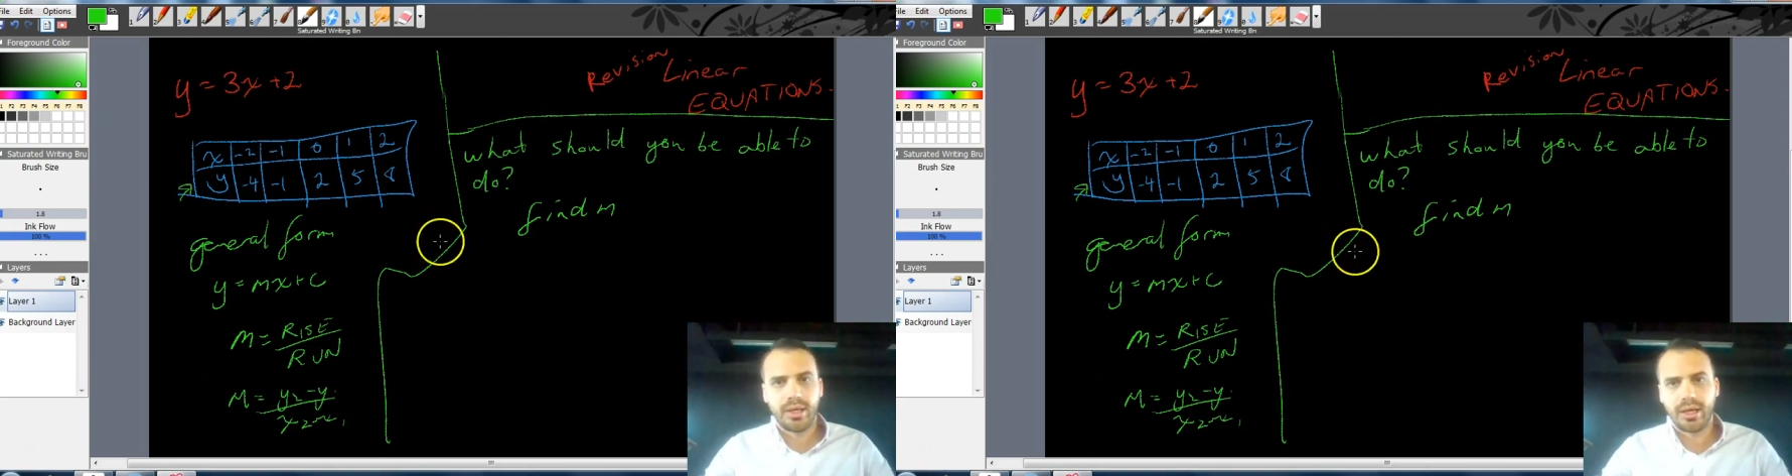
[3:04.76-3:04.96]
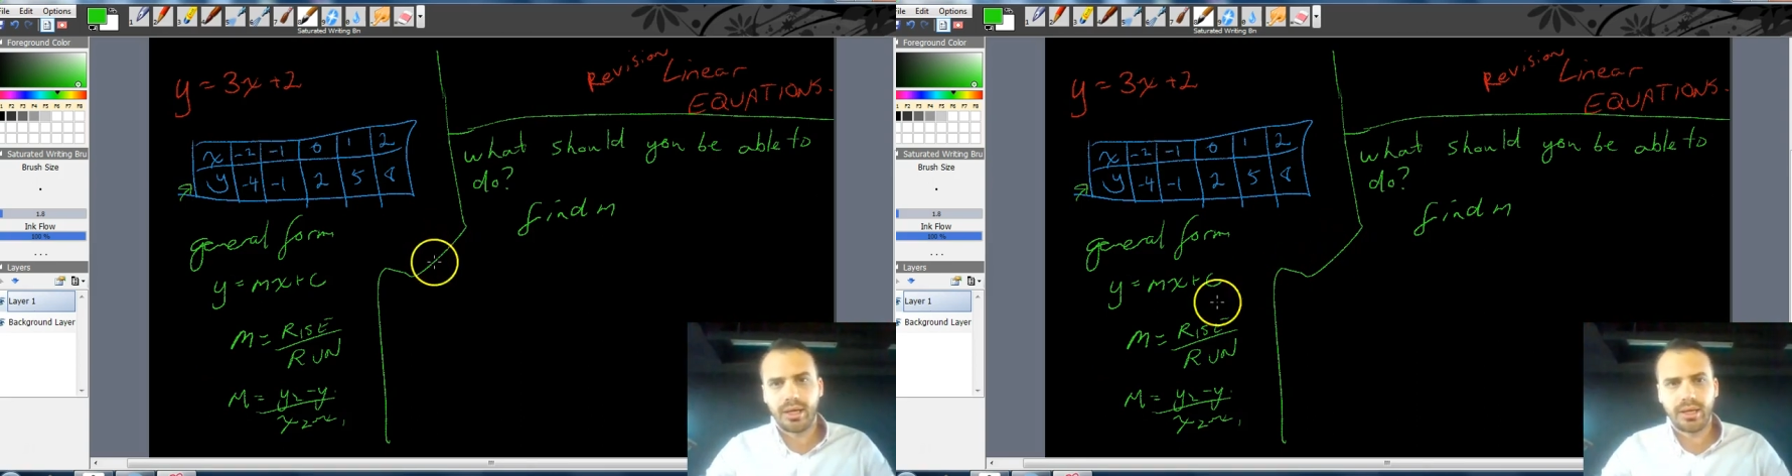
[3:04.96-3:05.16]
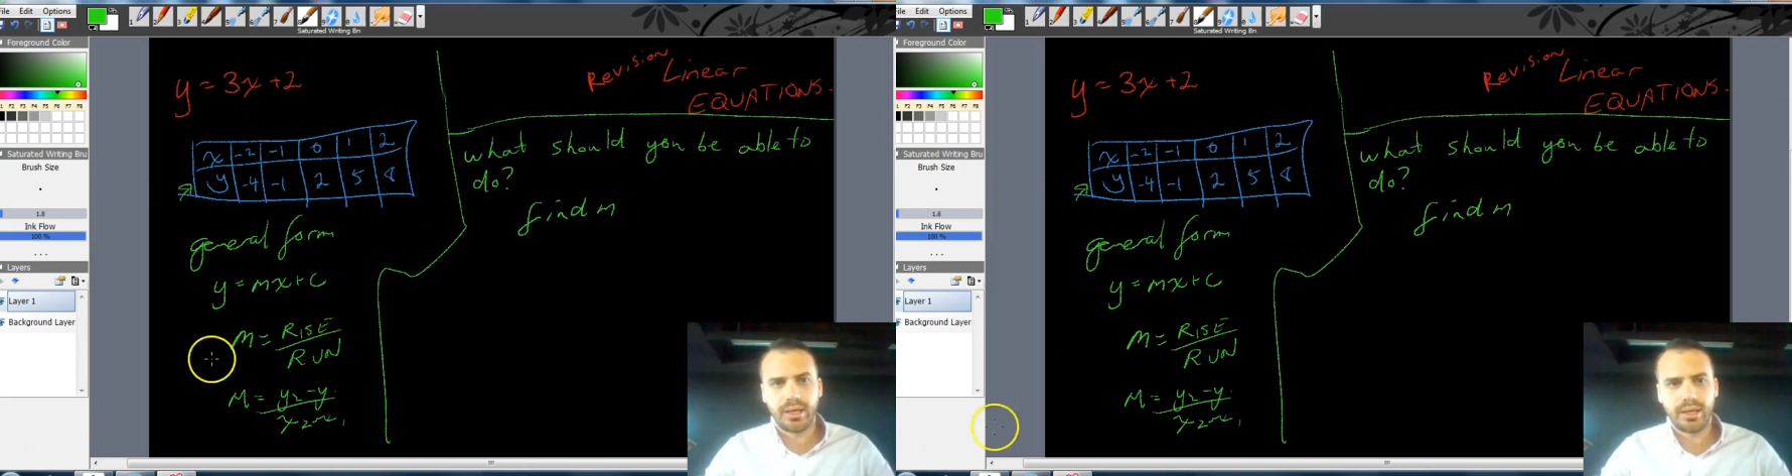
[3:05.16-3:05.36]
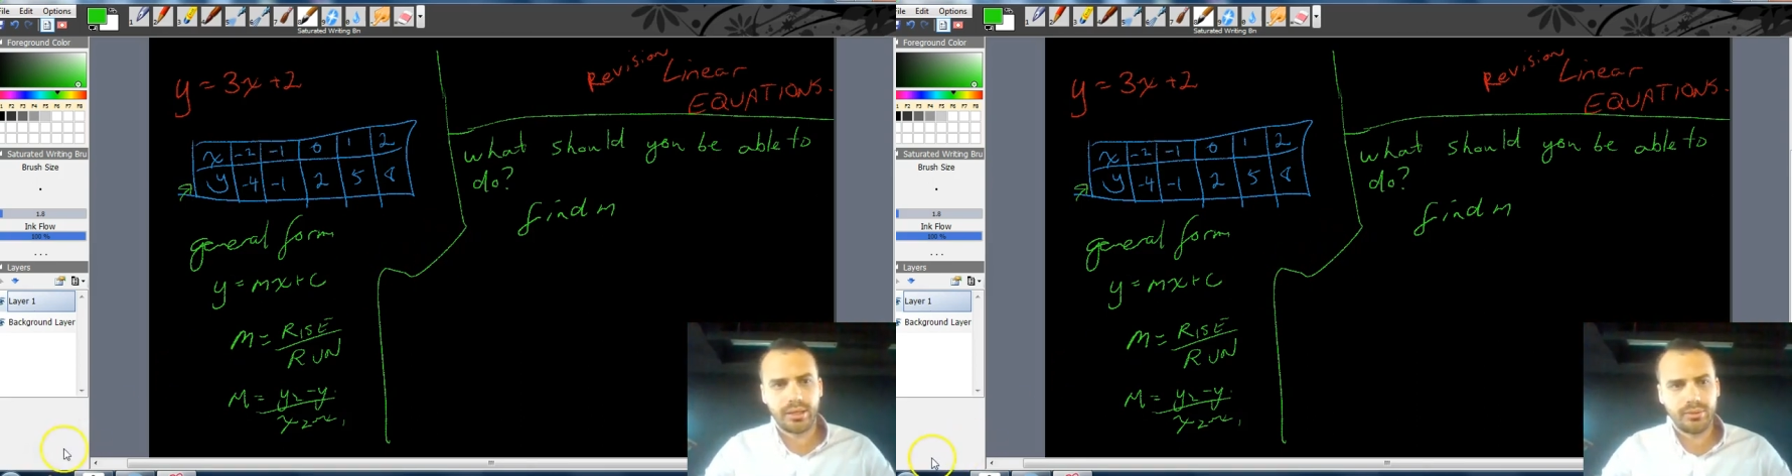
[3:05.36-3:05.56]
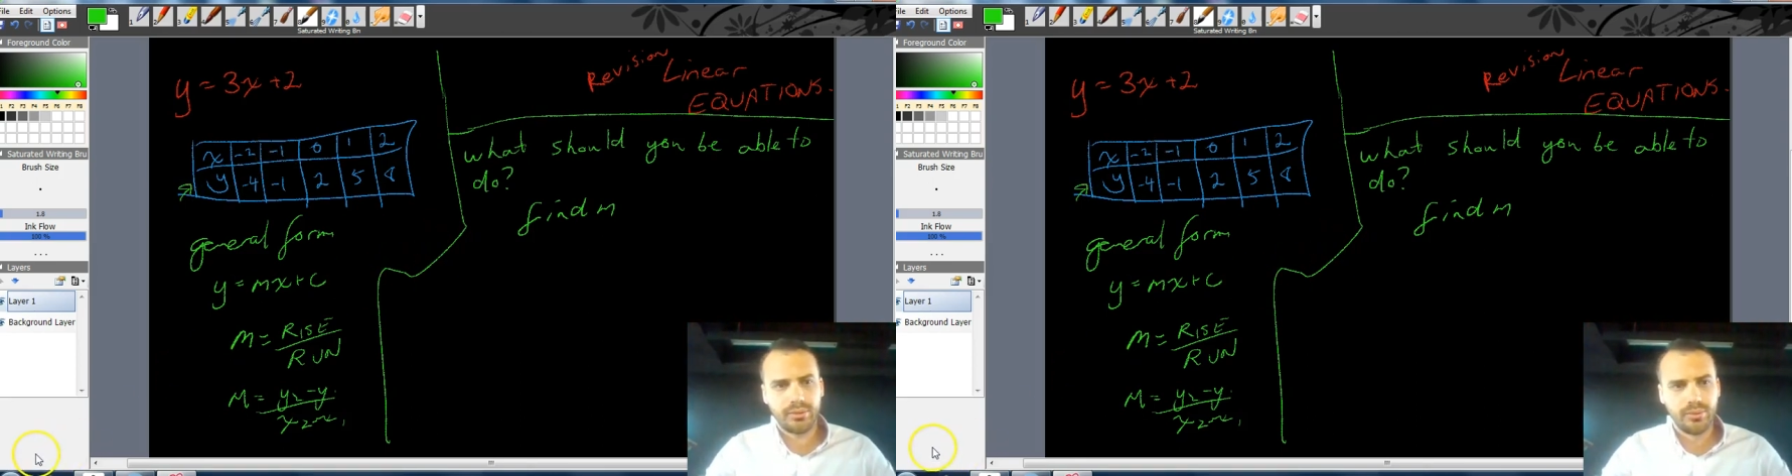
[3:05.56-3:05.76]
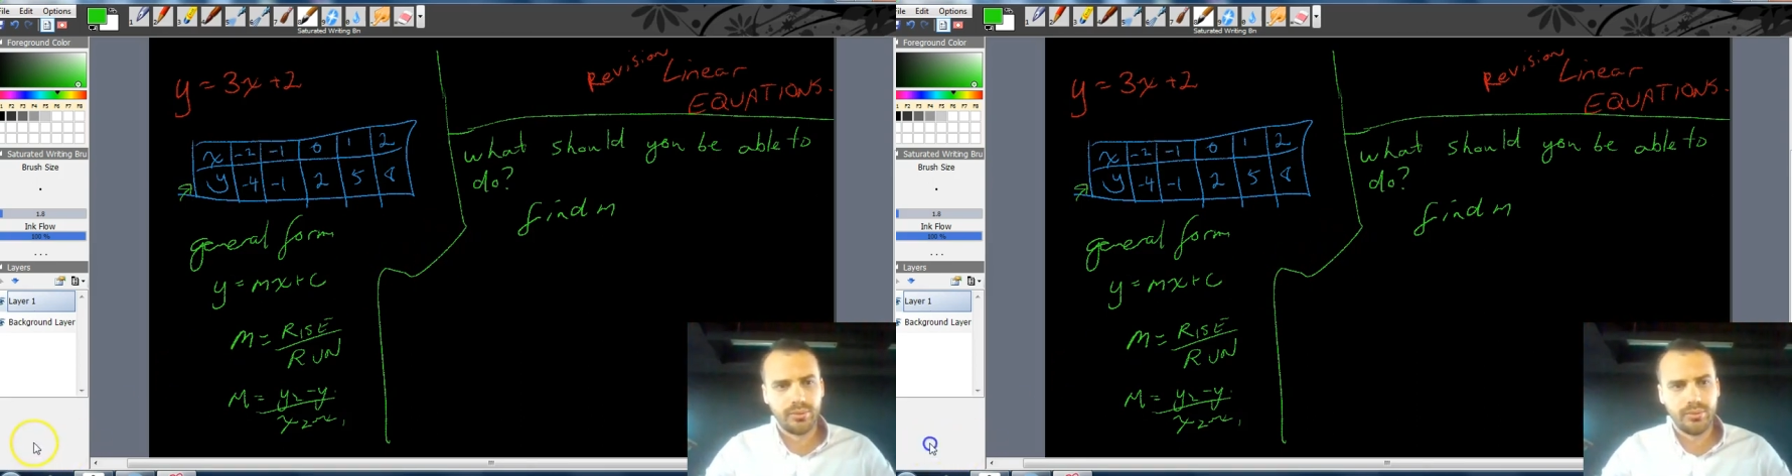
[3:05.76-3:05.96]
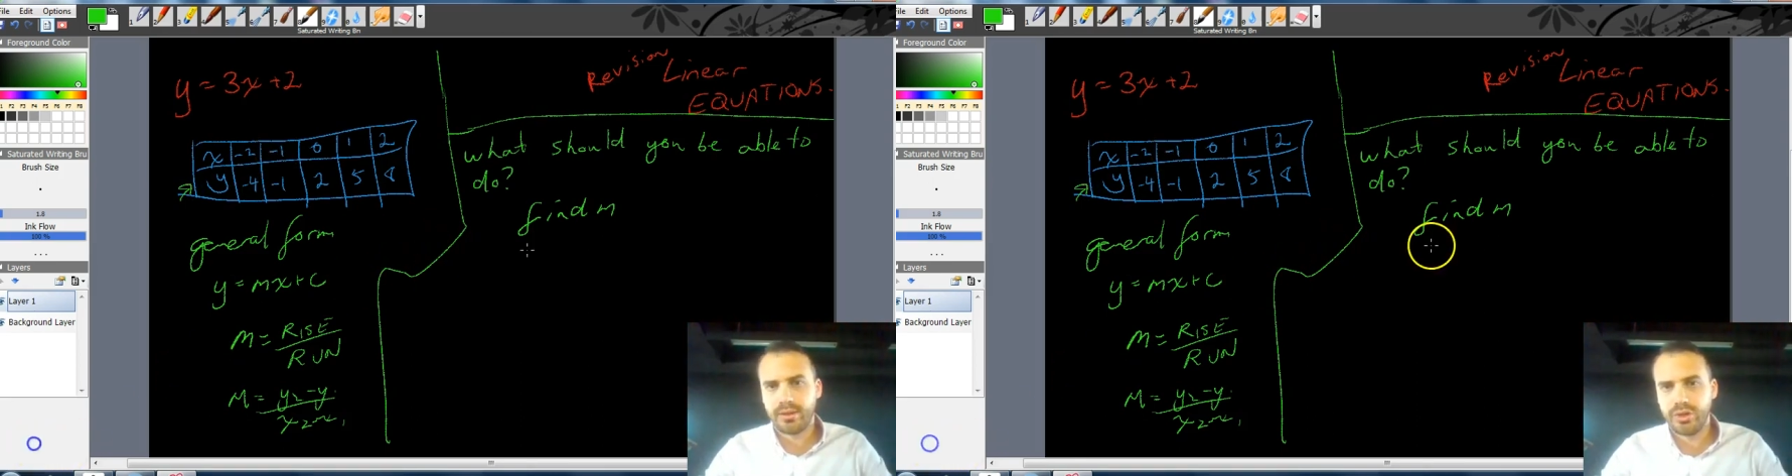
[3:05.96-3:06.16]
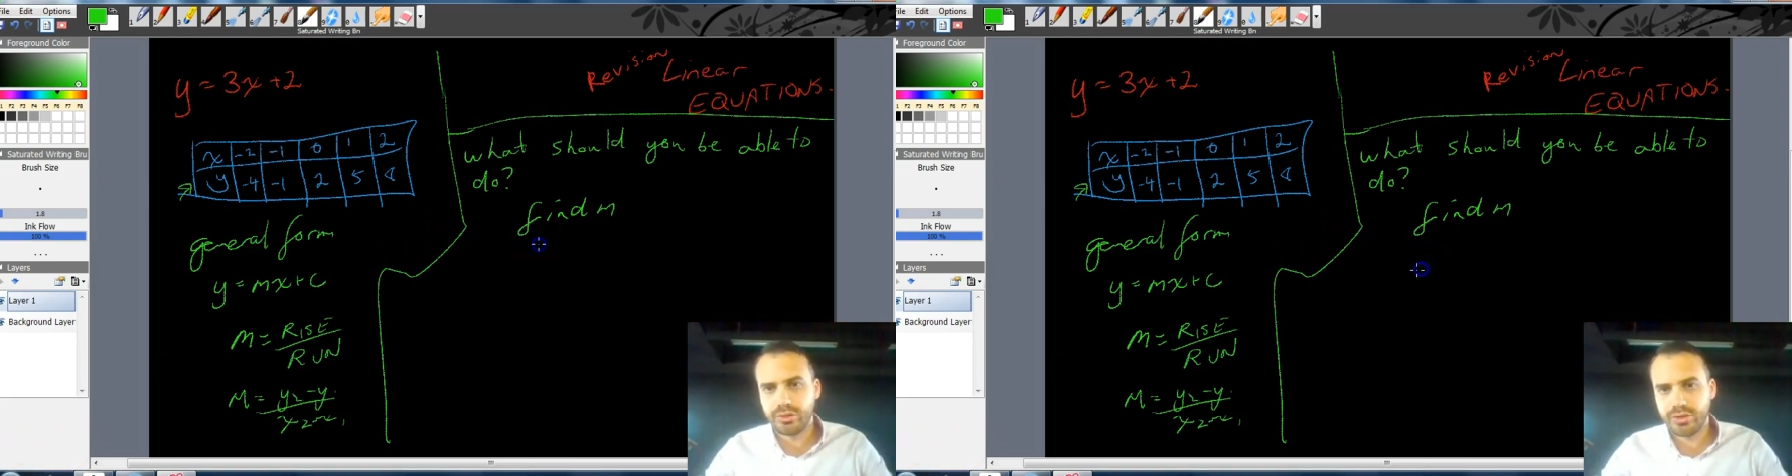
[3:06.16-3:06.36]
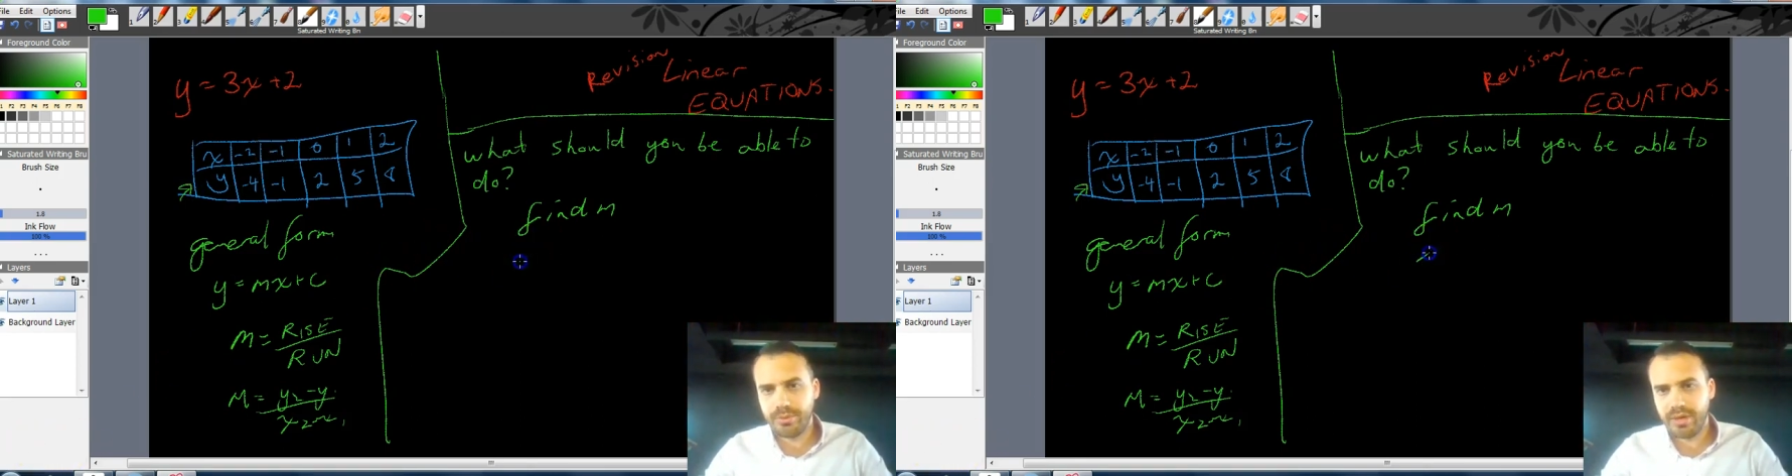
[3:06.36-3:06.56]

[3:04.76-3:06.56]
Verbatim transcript: Uh, you should also